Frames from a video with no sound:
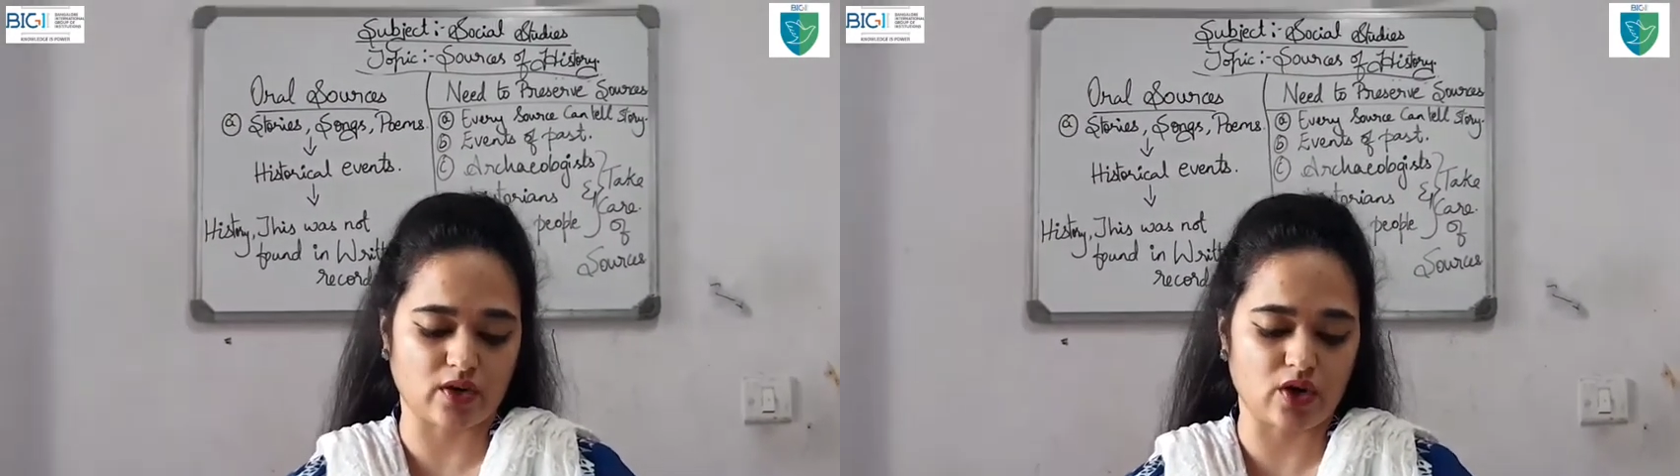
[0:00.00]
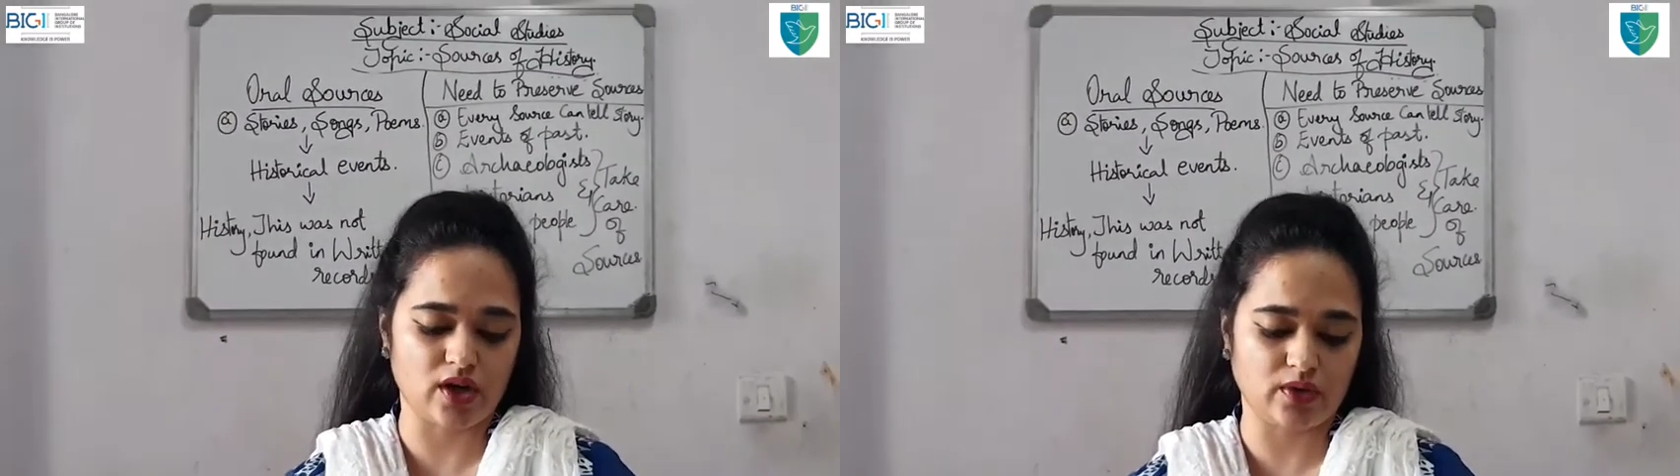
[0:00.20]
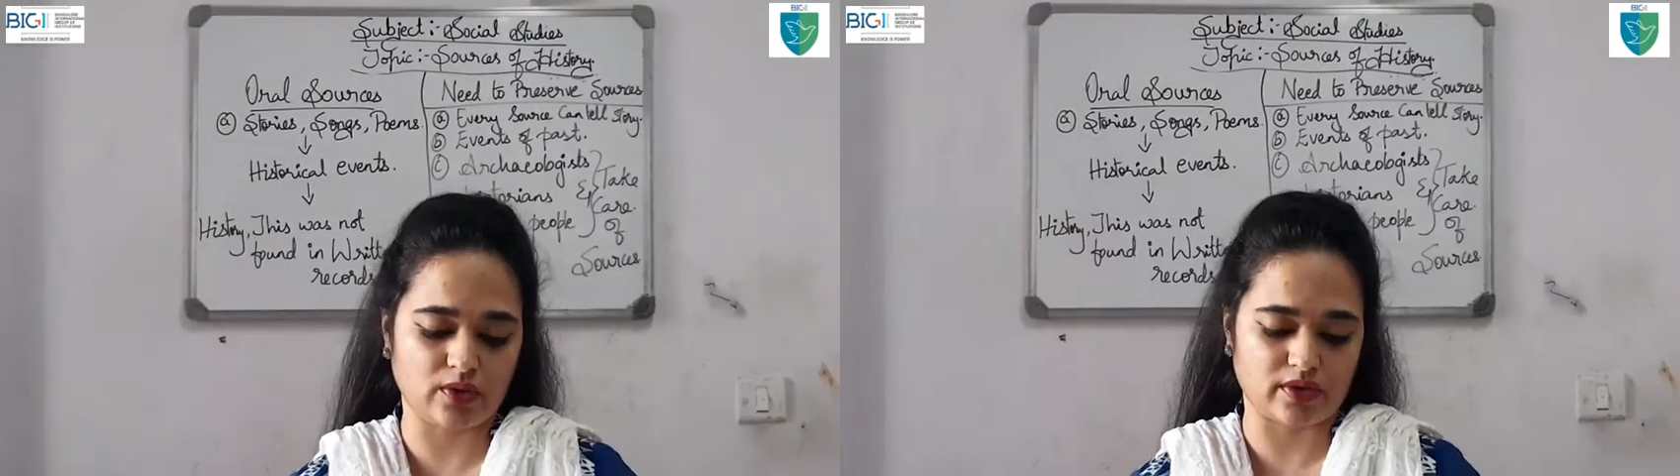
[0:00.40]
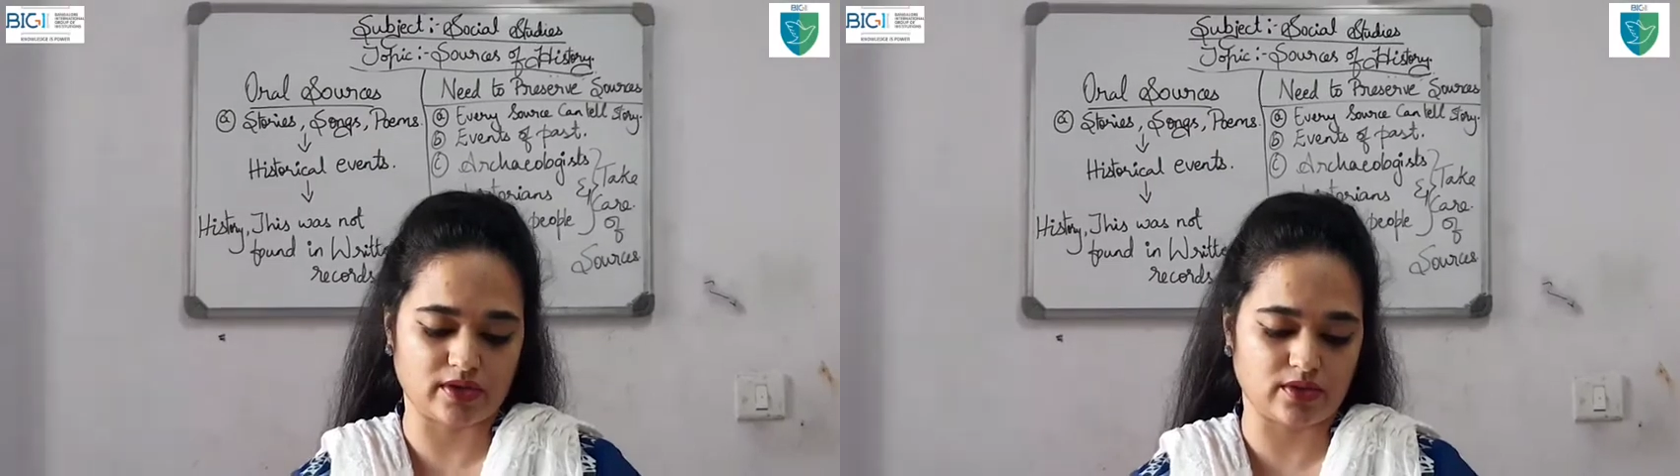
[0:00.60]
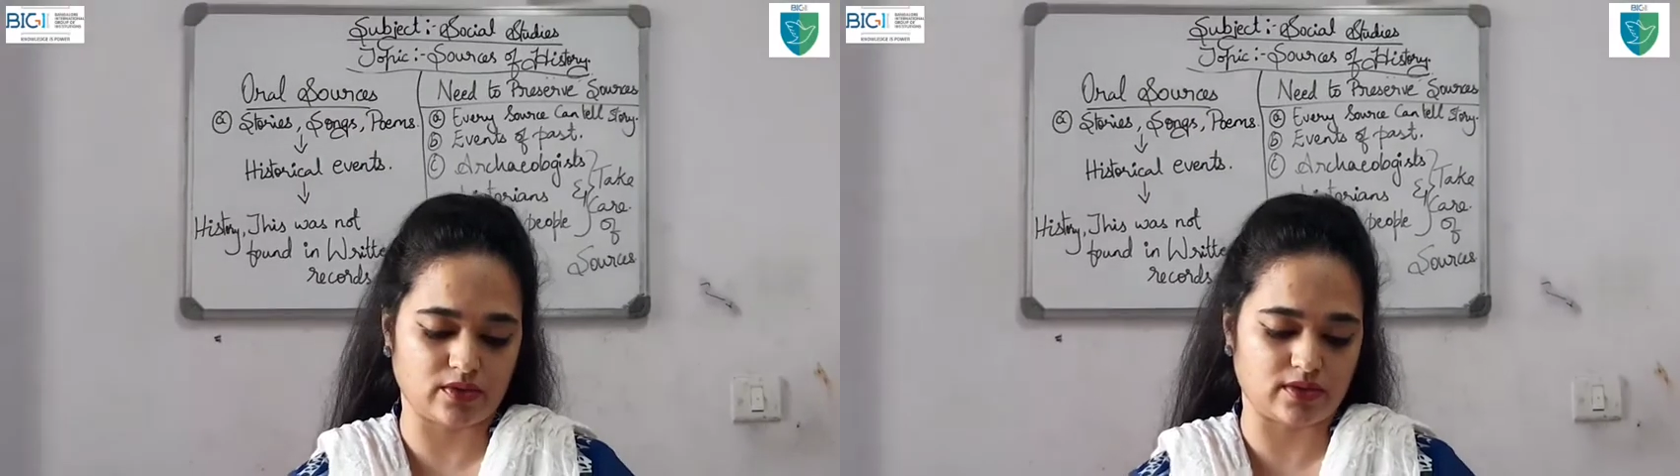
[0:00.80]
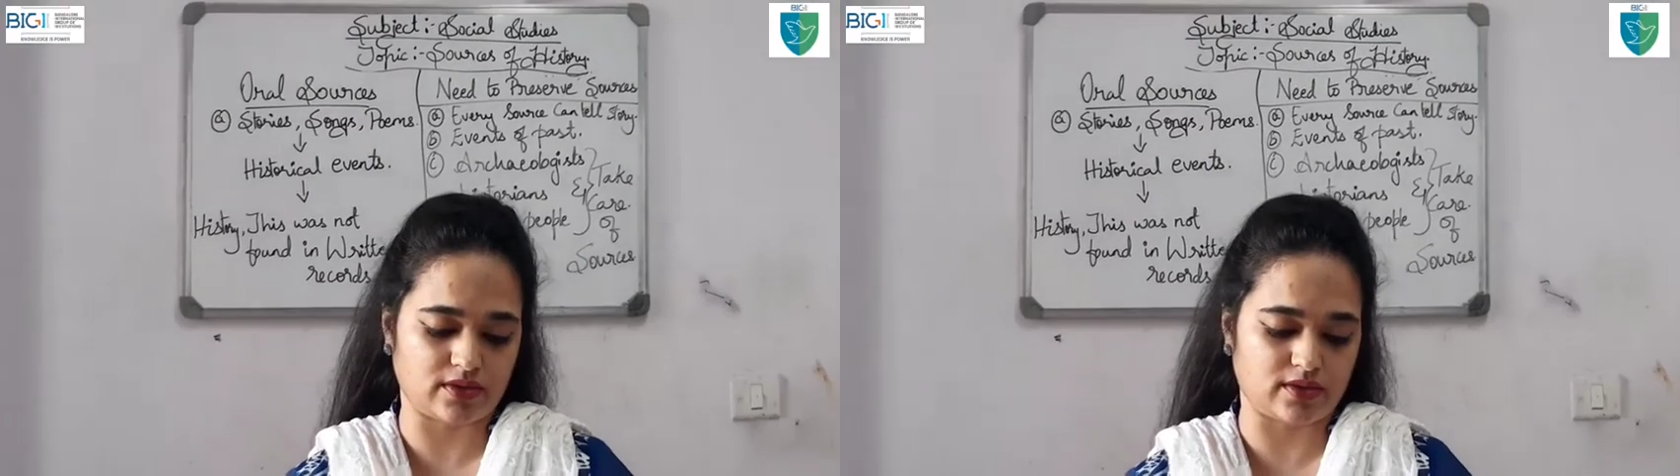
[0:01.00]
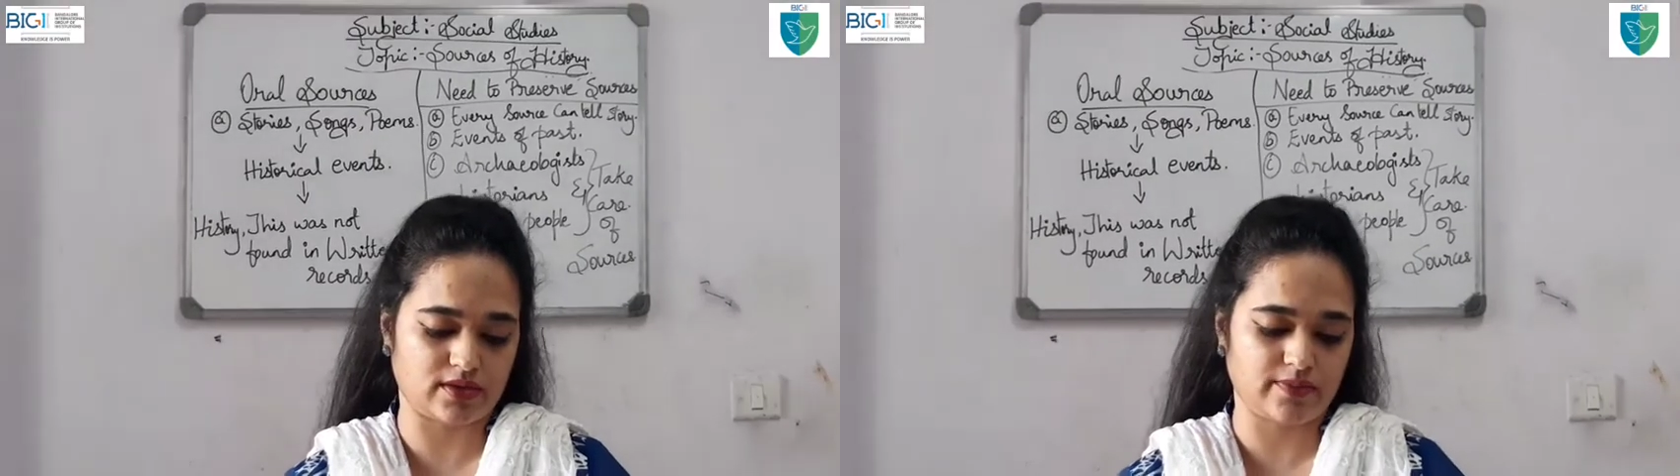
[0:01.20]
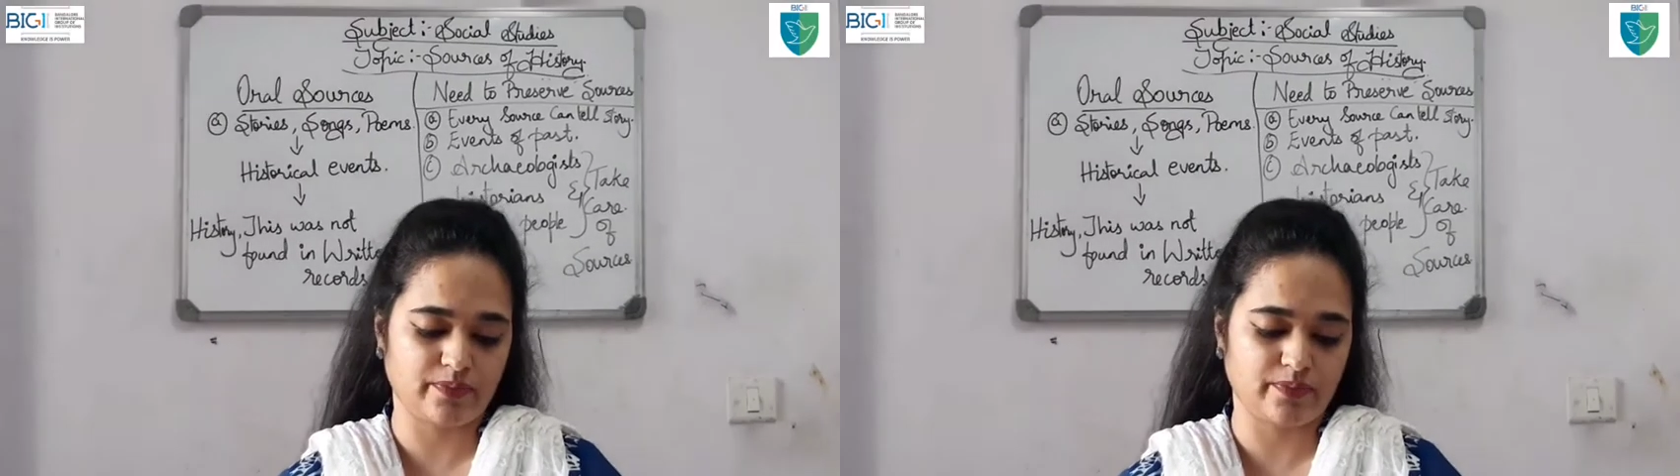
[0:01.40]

called oral sources.